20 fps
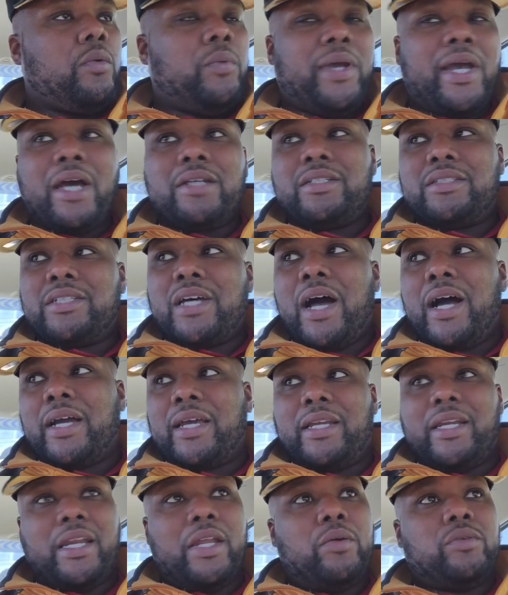we got to
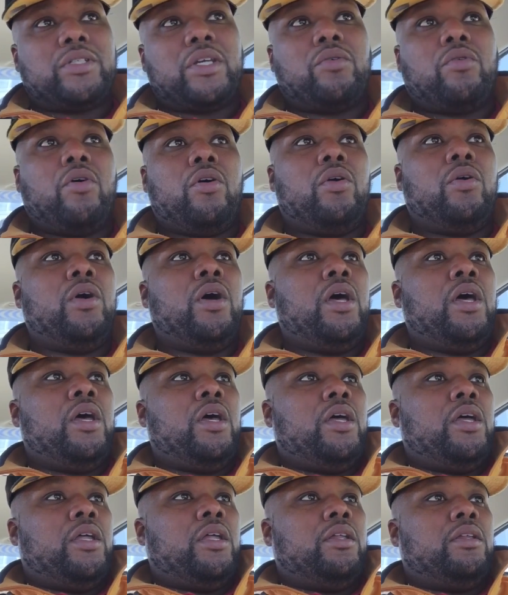talking, and he was like, well,
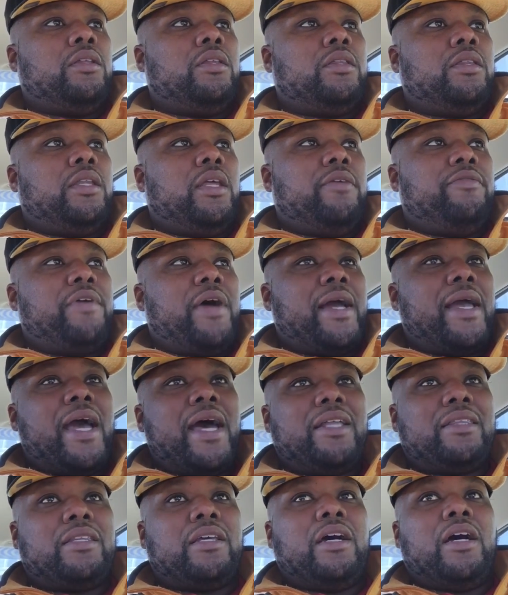if I
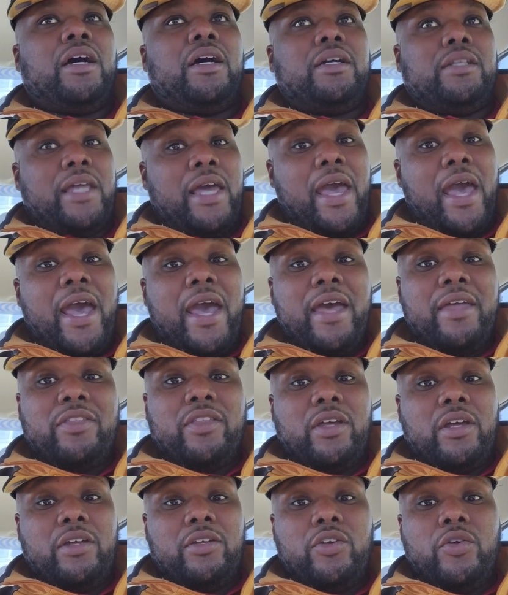got the, they
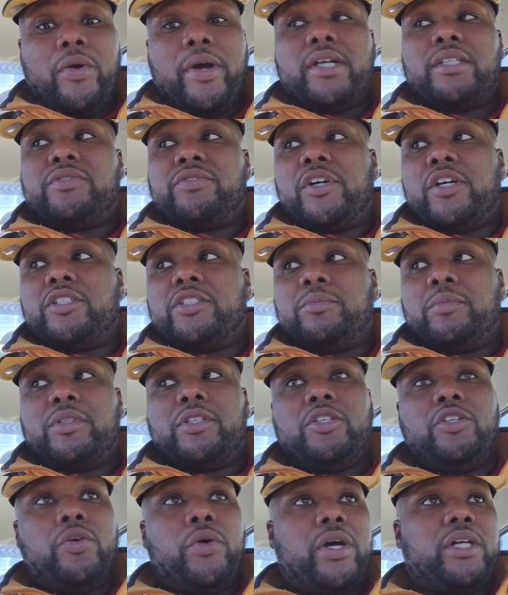had the US version,
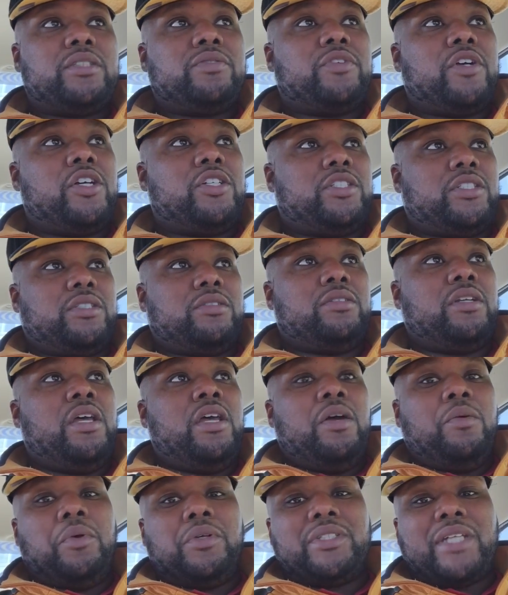but the US version
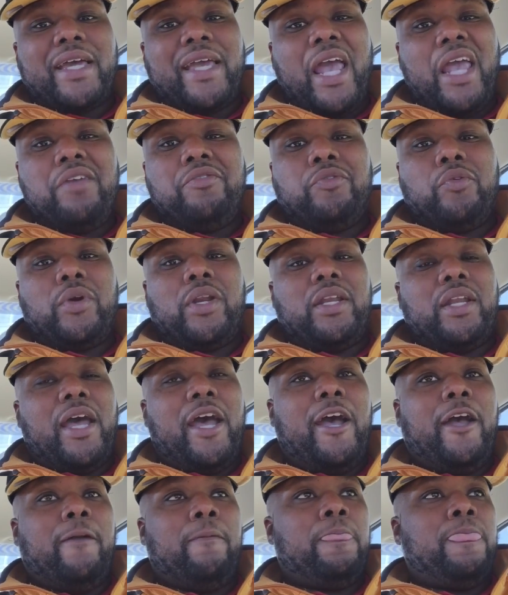was like
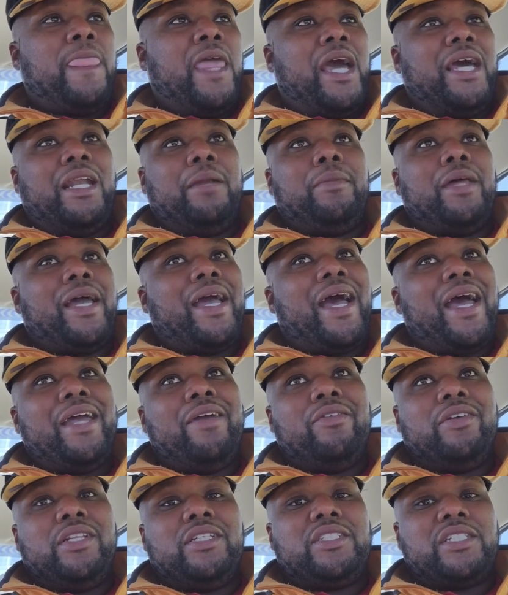$849. And I'm like, I
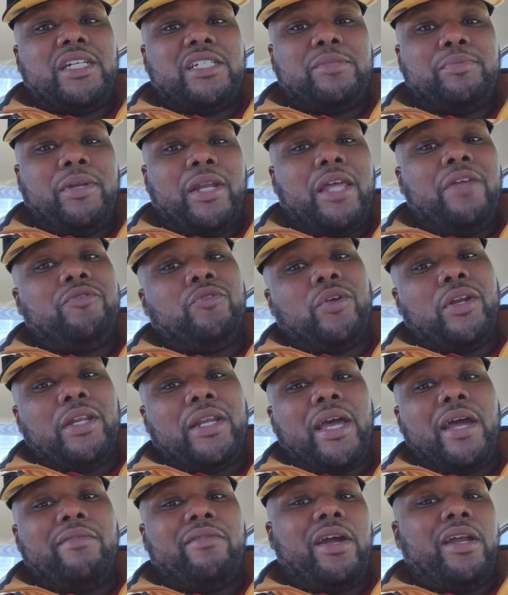ain't really trying to spend
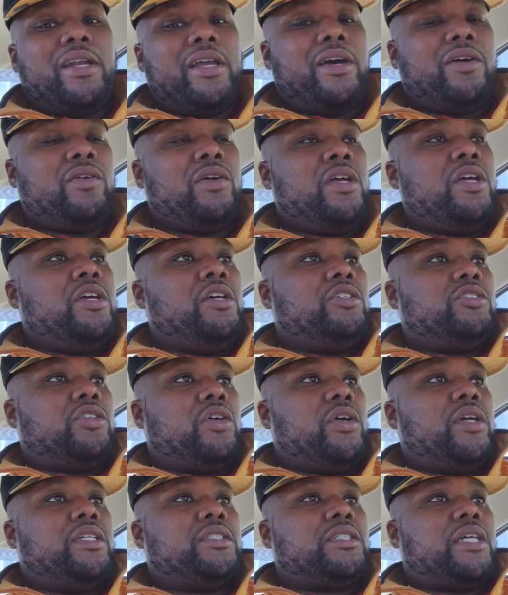$849 right now.
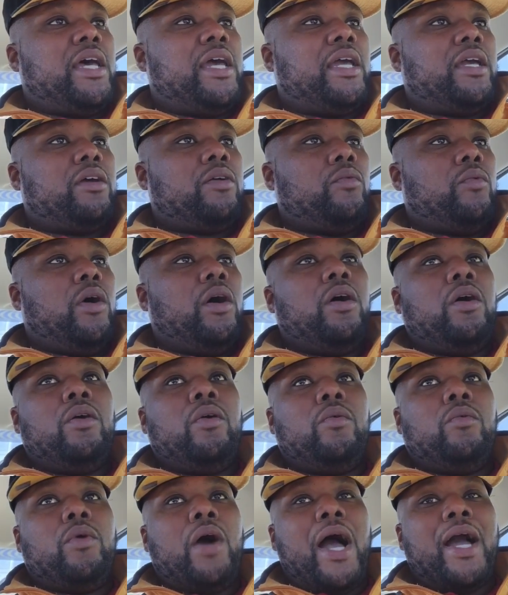So he's like,
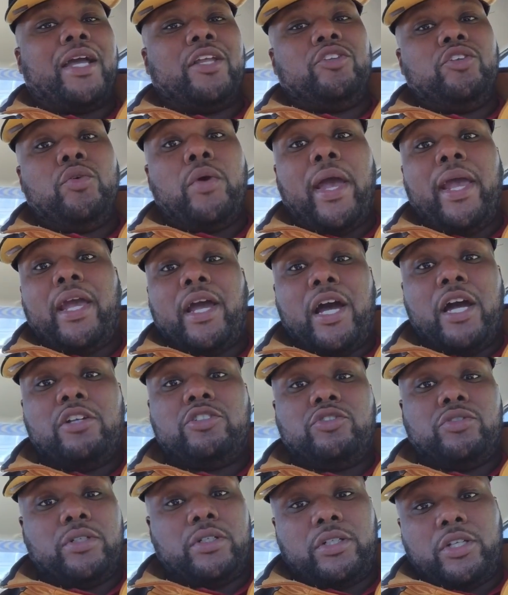well, I could do
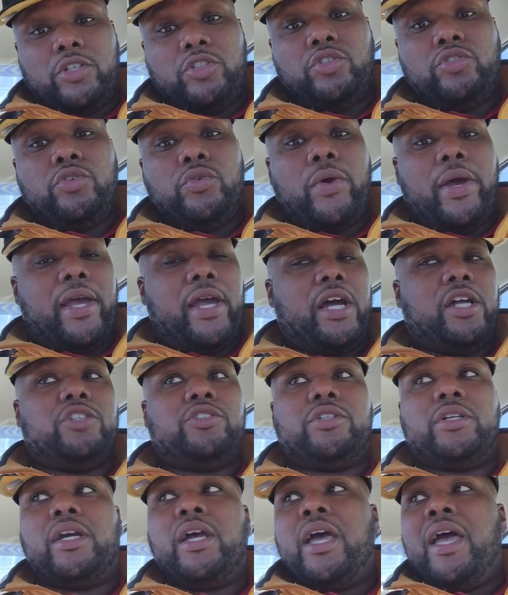$800. Could you do
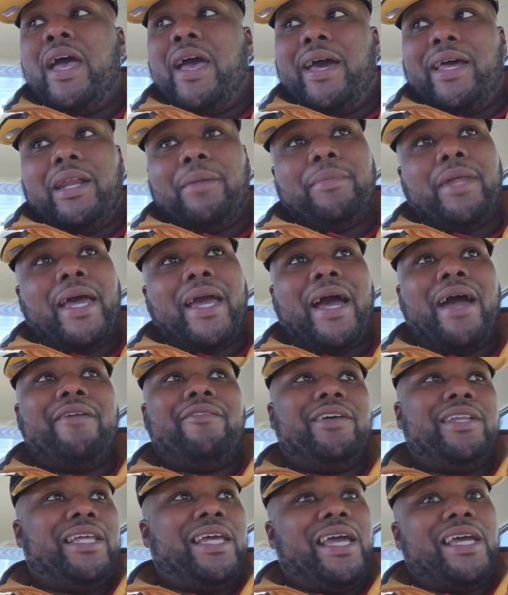$800? And I'm like, I
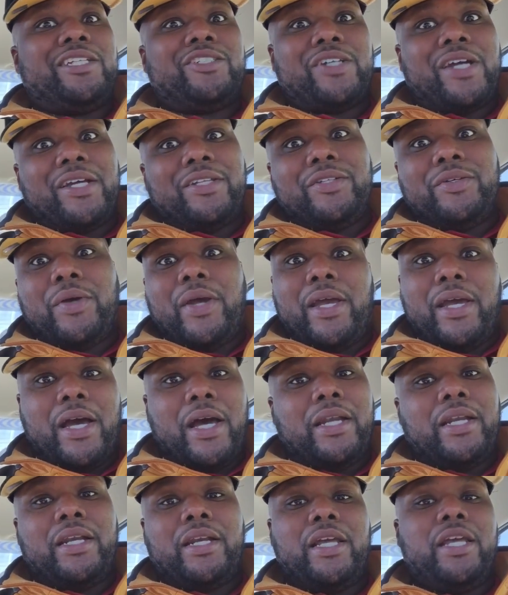really ain't trying to do
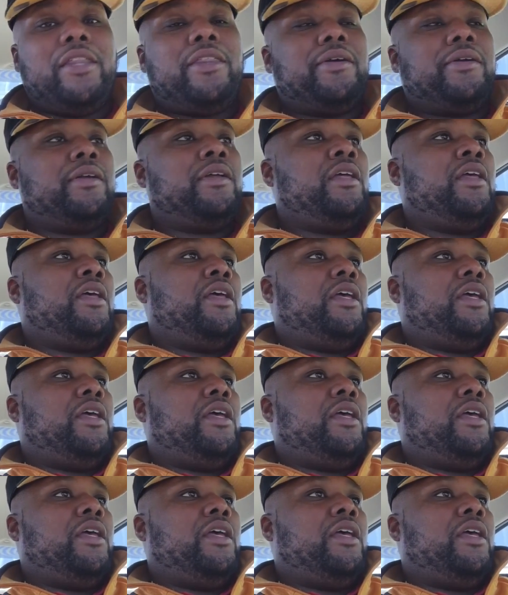$800 either.